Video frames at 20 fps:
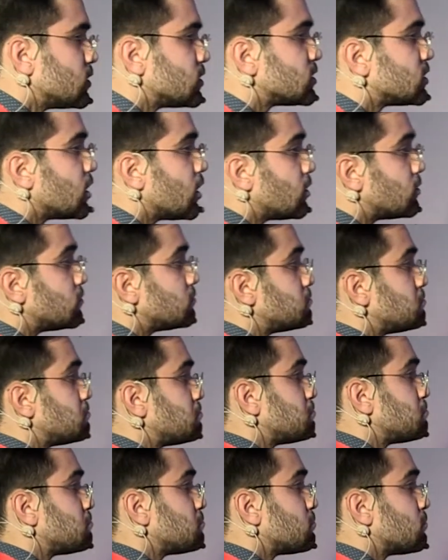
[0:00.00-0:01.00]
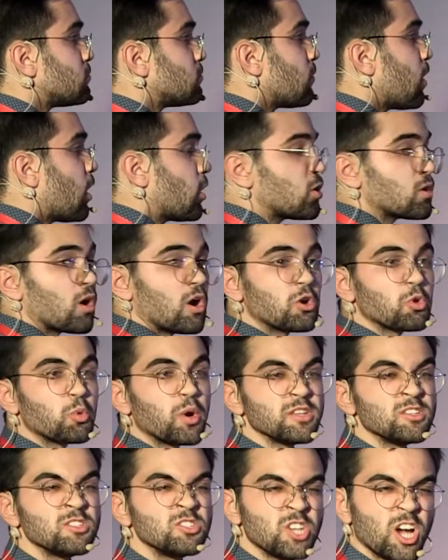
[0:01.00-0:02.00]
Some are
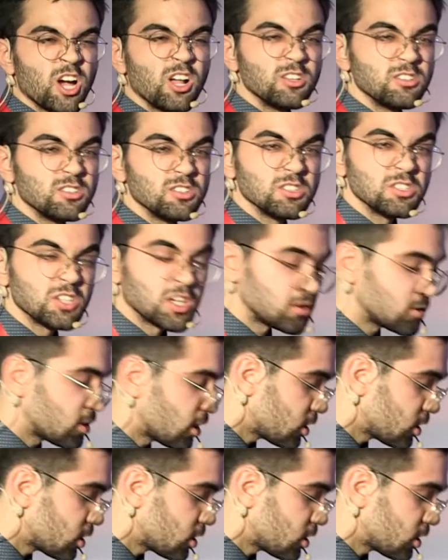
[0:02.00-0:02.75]
quite childish at